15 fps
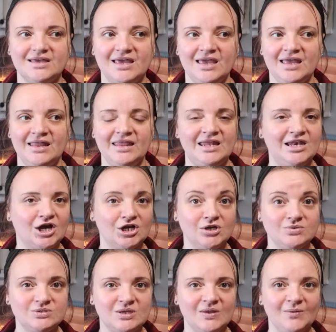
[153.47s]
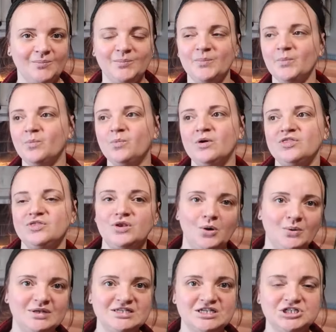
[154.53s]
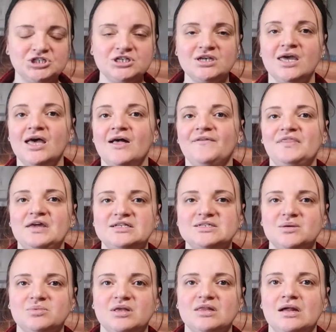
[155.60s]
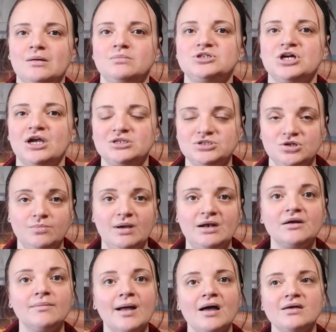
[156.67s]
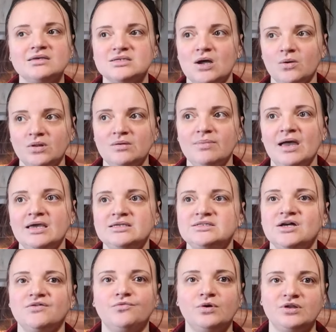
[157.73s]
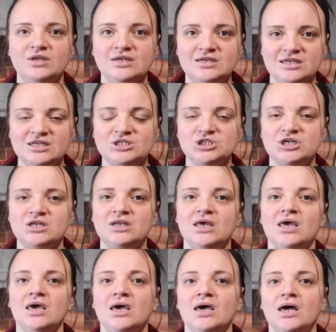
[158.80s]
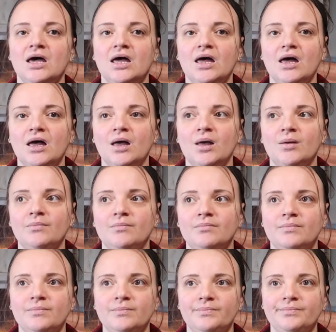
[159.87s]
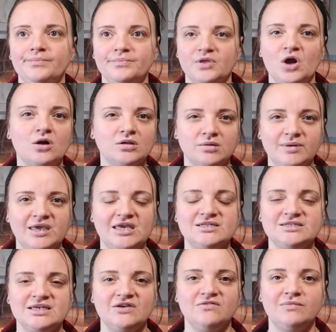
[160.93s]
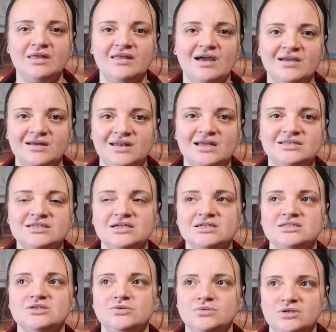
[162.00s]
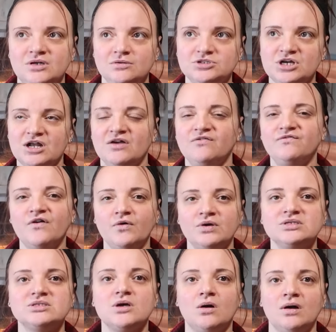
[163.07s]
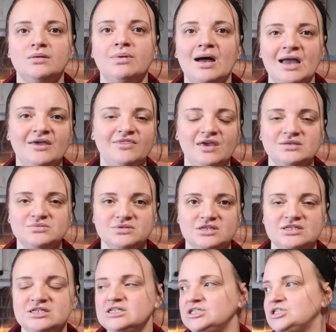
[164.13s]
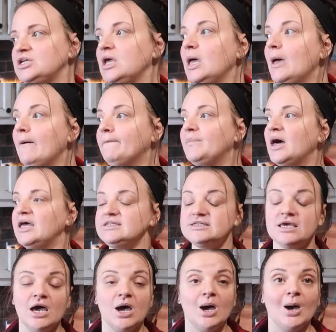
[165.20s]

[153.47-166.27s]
and then not using them with no intention. That is something that I'm trying to do better about, is only buying stuff with intention. Um, Carla McKenzie gave me that good idea to, you know, try to focus on buying things with intention. But